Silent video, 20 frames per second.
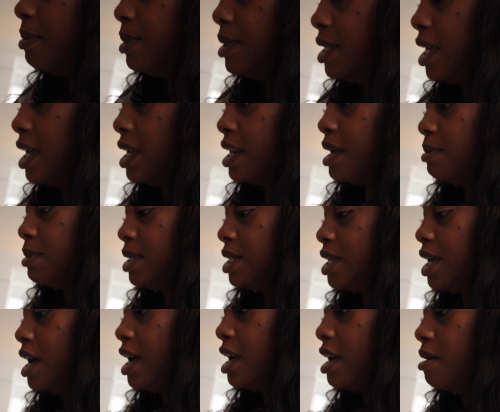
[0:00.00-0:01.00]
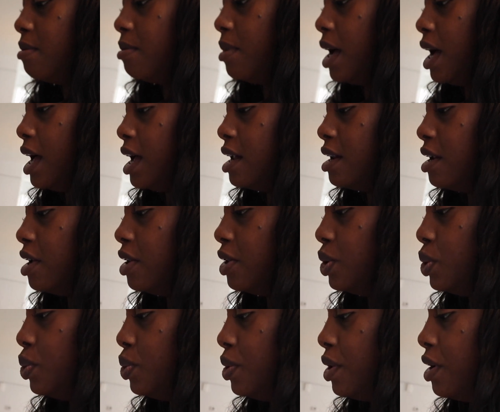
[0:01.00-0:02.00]
take them time and
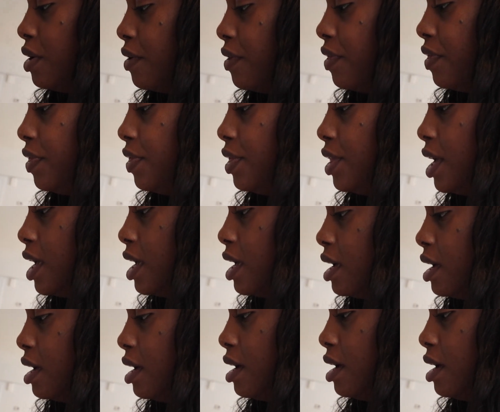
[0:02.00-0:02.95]
do their thing,